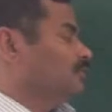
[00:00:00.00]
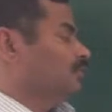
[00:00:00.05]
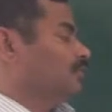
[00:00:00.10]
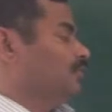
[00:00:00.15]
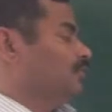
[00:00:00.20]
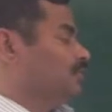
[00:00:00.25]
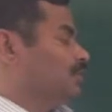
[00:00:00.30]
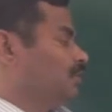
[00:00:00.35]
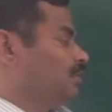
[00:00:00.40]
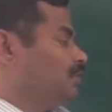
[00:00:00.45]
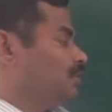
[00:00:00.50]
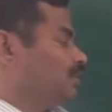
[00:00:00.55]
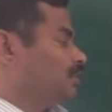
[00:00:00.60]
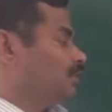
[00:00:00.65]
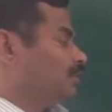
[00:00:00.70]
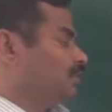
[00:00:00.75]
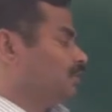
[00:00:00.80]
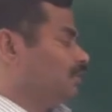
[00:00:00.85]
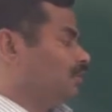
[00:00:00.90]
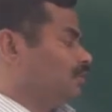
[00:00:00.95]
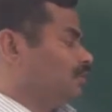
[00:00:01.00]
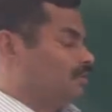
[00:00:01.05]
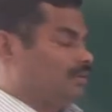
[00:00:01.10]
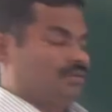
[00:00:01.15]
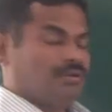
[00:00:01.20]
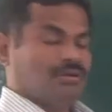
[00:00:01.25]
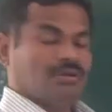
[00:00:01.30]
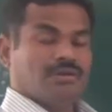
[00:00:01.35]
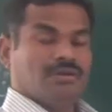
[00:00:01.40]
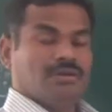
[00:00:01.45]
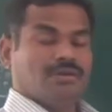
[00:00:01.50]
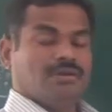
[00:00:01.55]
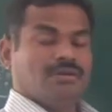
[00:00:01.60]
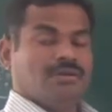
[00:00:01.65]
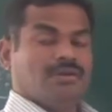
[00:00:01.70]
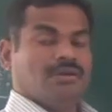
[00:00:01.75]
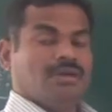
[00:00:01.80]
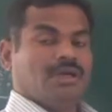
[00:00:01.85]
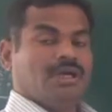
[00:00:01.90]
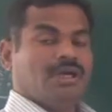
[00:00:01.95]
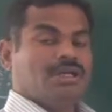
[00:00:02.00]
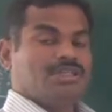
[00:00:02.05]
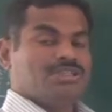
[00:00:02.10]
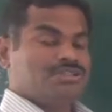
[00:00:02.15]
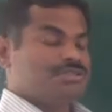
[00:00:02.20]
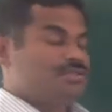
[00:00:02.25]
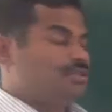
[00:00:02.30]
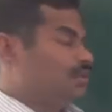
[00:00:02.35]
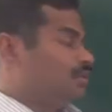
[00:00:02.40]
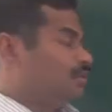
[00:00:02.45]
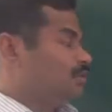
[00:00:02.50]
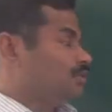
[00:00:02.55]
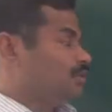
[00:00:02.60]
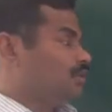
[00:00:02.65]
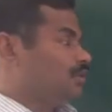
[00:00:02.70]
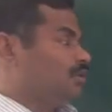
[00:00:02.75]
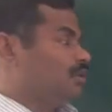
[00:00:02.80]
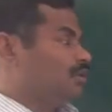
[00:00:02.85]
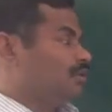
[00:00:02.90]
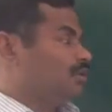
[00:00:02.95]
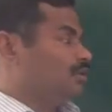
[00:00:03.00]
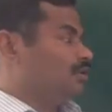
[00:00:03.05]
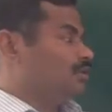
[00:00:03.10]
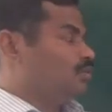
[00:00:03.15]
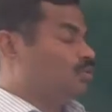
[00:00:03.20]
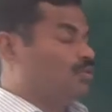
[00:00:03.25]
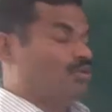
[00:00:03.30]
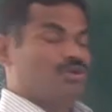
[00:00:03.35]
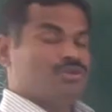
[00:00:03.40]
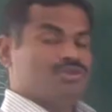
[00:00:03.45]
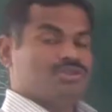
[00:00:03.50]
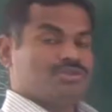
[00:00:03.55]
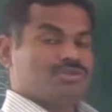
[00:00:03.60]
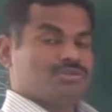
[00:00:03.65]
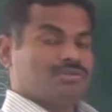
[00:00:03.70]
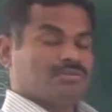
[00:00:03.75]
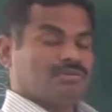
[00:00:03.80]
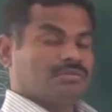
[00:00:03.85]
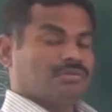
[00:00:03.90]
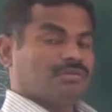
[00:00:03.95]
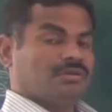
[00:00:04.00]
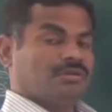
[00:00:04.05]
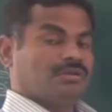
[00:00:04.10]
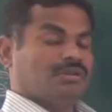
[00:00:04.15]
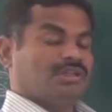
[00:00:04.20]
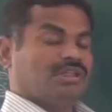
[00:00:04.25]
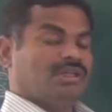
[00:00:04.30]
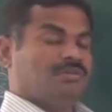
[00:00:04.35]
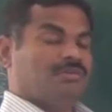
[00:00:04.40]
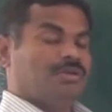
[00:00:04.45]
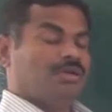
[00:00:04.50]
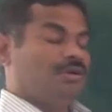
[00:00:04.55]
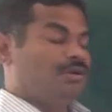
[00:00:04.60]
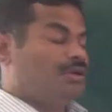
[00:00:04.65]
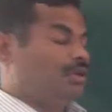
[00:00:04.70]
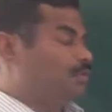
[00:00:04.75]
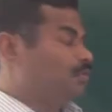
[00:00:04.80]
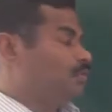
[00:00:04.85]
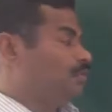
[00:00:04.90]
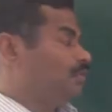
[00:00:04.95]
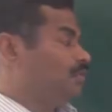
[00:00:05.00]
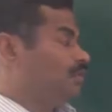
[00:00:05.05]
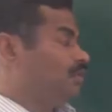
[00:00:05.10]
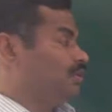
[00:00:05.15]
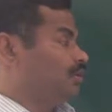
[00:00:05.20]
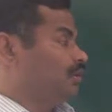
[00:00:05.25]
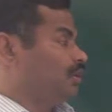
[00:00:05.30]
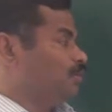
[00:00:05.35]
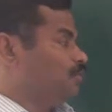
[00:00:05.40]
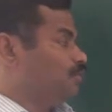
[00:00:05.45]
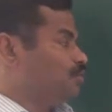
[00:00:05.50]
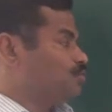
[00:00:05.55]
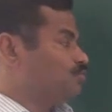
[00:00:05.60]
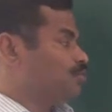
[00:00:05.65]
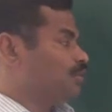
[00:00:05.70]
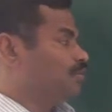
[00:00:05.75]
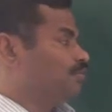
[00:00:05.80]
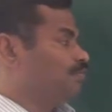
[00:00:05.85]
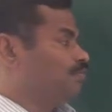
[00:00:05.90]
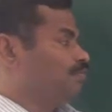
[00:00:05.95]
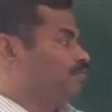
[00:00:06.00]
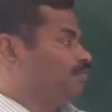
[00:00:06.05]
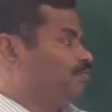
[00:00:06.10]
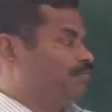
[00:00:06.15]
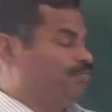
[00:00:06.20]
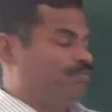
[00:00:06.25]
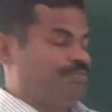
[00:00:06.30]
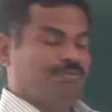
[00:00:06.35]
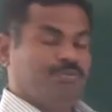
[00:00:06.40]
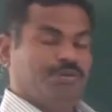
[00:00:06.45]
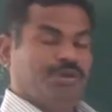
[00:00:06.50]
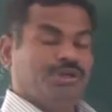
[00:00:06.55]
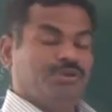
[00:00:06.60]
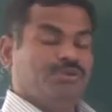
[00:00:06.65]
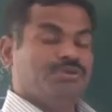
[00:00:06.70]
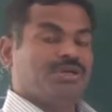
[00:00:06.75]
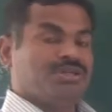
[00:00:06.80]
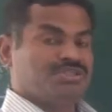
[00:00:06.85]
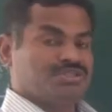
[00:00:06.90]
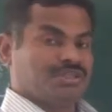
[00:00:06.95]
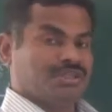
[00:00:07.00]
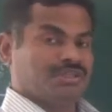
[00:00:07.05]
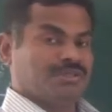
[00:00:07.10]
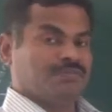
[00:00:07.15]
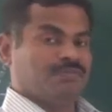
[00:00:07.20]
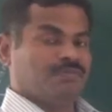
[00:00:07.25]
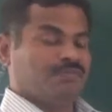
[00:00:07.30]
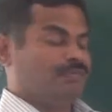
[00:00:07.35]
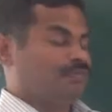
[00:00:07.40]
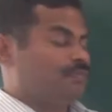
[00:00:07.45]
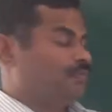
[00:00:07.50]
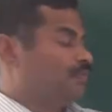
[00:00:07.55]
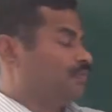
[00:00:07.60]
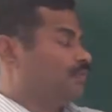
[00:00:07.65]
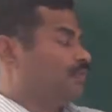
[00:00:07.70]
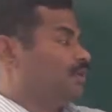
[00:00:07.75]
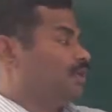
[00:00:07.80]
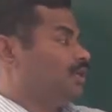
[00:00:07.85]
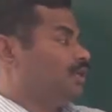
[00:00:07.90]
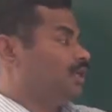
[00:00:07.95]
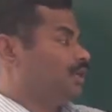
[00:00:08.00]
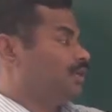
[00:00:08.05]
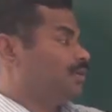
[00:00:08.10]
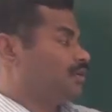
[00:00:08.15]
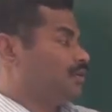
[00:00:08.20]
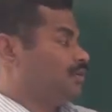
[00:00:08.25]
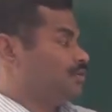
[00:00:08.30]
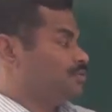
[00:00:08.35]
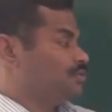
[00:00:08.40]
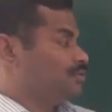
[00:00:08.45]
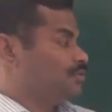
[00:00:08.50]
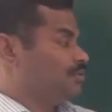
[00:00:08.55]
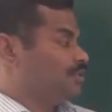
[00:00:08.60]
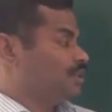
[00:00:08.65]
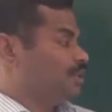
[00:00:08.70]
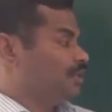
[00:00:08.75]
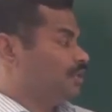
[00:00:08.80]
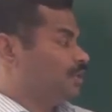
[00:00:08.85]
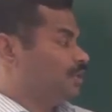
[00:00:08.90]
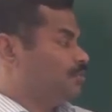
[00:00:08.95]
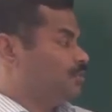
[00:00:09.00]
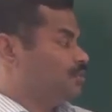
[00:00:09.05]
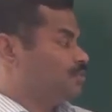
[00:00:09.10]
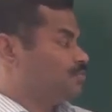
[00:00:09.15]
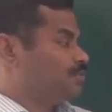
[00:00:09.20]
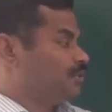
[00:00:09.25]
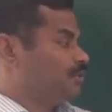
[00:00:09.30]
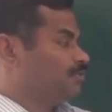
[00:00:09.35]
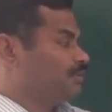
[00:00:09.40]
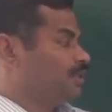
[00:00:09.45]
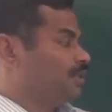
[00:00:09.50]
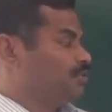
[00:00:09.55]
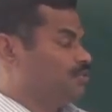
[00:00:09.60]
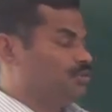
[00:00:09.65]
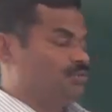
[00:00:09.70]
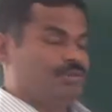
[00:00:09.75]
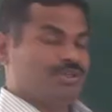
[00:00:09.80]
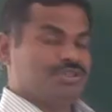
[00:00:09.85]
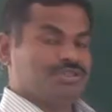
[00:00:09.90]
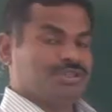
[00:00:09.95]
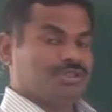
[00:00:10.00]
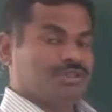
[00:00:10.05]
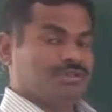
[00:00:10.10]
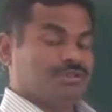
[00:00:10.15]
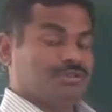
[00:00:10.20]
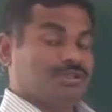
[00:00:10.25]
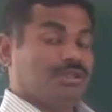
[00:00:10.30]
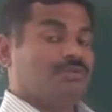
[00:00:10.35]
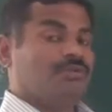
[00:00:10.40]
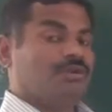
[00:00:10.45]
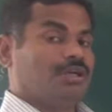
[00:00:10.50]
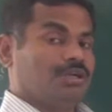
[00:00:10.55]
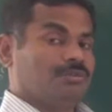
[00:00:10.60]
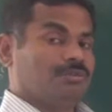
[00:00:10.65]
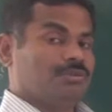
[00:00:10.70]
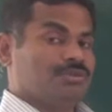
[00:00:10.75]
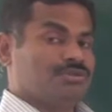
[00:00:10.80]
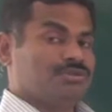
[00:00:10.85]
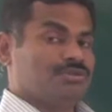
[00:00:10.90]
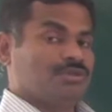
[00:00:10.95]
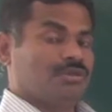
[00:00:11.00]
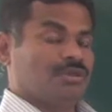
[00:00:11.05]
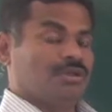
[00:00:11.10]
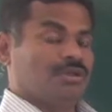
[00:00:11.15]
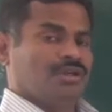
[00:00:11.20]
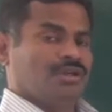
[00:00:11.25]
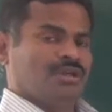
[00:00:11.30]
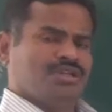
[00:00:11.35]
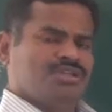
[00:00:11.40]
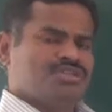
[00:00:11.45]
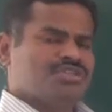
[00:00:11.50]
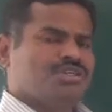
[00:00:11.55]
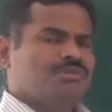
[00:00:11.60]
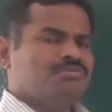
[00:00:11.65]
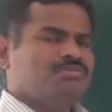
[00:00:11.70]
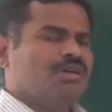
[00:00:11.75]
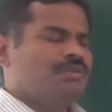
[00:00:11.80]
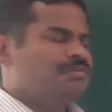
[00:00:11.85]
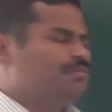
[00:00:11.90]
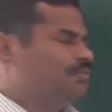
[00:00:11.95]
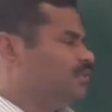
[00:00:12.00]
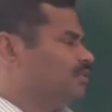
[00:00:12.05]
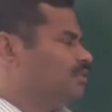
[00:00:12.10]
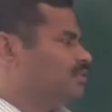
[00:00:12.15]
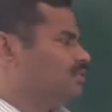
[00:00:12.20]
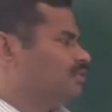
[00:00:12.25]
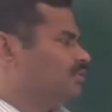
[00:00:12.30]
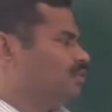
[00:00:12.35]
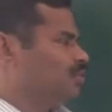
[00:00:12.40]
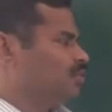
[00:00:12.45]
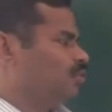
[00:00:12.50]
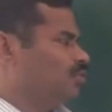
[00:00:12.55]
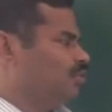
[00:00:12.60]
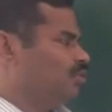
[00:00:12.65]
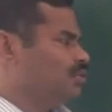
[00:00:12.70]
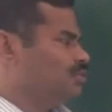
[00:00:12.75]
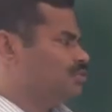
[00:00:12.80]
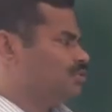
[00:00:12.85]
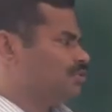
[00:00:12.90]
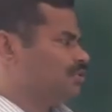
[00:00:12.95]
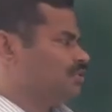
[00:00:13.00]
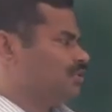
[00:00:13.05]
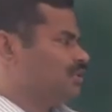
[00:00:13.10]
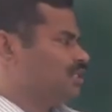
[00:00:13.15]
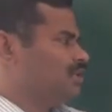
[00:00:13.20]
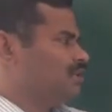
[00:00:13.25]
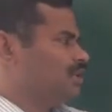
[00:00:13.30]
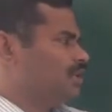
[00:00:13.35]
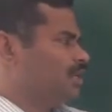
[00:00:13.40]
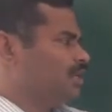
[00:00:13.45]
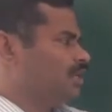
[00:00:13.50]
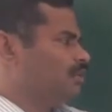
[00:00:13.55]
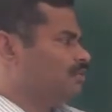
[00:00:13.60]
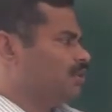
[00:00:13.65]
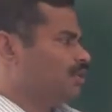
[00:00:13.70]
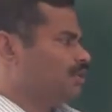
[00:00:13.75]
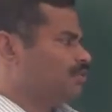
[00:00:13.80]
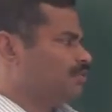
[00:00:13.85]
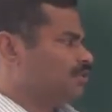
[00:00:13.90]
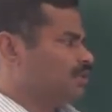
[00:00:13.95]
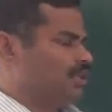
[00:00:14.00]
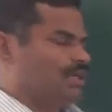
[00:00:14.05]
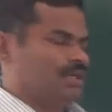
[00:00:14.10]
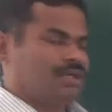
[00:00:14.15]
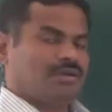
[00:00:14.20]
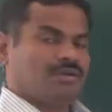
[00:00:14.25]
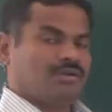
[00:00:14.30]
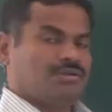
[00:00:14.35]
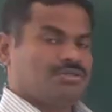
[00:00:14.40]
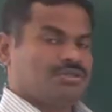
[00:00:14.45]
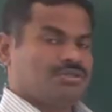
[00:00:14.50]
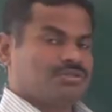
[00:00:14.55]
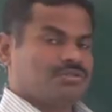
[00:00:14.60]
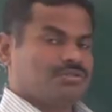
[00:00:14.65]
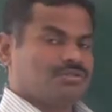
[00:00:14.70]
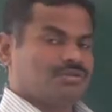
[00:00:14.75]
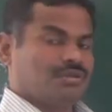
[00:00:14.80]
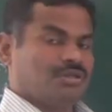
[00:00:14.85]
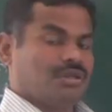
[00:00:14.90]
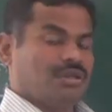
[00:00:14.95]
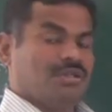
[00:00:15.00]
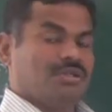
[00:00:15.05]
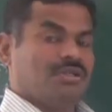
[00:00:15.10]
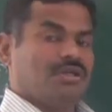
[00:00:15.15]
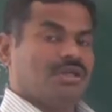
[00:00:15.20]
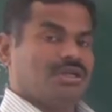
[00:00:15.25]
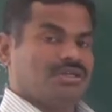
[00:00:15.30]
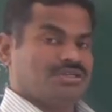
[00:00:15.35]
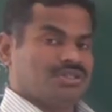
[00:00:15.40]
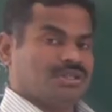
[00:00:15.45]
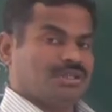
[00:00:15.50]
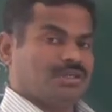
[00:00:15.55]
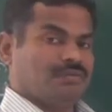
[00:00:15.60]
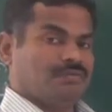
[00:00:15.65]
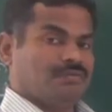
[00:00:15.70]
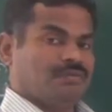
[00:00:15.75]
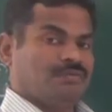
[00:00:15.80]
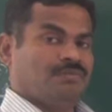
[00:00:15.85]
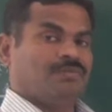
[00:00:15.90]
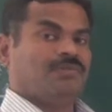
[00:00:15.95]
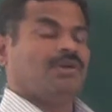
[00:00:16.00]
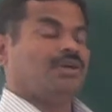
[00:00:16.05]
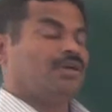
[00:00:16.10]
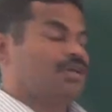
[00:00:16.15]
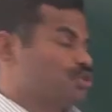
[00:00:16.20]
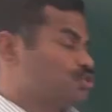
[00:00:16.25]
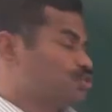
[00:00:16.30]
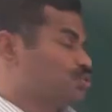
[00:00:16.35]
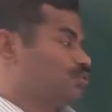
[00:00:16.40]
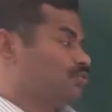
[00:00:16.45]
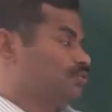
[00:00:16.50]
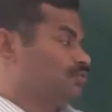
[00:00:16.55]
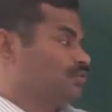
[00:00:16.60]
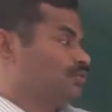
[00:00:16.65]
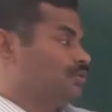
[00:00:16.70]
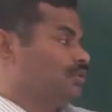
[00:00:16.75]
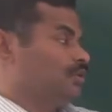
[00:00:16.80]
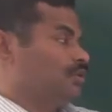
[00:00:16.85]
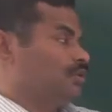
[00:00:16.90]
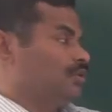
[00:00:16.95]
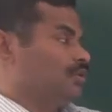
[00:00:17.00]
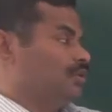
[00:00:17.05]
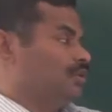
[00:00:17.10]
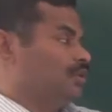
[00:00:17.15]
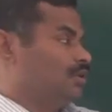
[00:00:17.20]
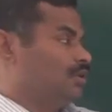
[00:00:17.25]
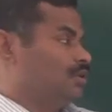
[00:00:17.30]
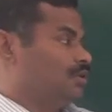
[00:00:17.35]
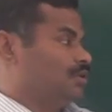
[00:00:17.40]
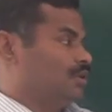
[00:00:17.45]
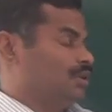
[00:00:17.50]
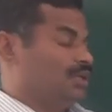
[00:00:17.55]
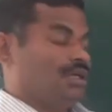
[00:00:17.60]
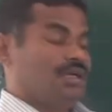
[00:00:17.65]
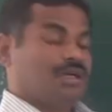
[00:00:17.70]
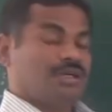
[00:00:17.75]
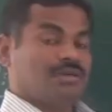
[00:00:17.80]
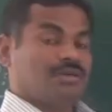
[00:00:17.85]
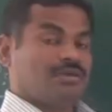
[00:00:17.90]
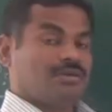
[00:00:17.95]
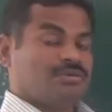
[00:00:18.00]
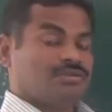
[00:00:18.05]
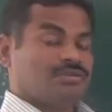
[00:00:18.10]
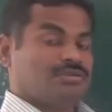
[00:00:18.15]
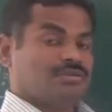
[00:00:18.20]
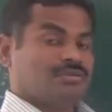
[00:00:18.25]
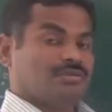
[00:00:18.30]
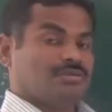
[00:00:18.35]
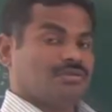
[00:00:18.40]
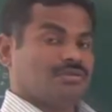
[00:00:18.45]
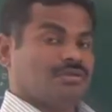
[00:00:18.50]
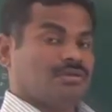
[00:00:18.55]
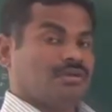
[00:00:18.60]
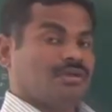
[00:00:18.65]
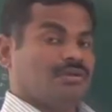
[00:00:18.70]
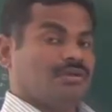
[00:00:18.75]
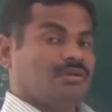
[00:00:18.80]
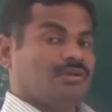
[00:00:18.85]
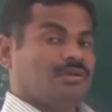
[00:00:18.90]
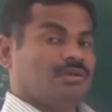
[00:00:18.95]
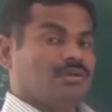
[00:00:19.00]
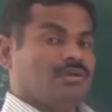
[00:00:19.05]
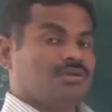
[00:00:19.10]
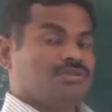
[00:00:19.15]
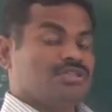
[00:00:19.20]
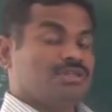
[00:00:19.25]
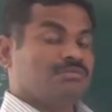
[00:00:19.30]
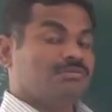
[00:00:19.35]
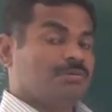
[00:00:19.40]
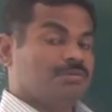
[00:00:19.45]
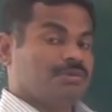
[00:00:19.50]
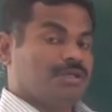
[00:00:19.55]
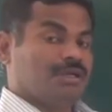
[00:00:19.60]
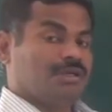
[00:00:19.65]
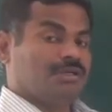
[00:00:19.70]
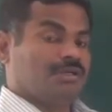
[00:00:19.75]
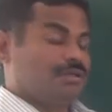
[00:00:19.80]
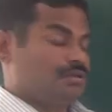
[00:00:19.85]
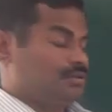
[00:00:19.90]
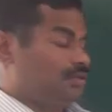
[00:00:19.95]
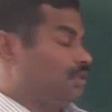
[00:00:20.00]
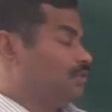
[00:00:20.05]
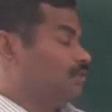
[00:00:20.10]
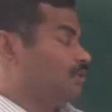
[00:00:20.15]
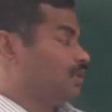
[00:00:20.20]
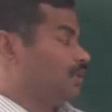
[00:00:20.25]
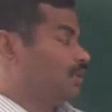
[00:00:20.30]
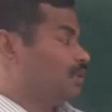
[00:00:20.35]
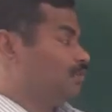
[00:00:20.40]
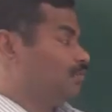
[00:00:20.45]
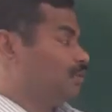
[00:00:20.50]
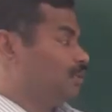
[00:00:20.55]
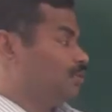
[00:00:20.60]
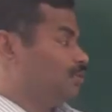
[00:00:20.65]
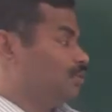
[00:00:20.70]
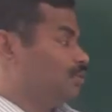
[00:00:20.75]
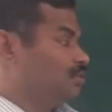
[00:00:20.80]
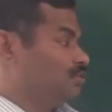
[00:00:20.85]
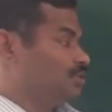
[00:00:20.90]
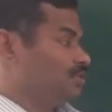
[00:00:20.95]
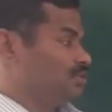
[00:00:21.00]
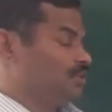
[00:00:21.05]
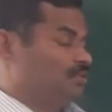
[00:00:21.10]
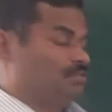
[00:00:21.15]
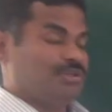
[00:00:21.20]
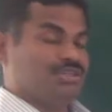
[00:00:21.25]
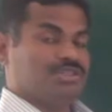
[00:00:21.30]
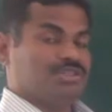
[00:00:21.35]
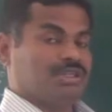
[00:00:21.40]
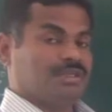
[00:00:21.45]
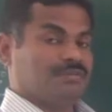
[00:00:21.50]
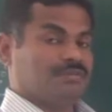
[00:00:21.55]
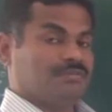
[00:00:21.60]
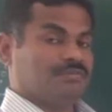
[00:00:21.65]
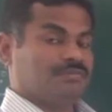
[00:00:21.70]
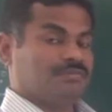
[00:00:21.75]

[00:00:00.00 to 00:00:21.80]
Look here, as the holes, they will diffuse from P to N side. Electrons, they will diffuse from N to P side. Then what happens? The sum of the holes, they will recombine with the electrons in the N side. And also, the electrons, some of the electrons, they will recombine holes in the P side.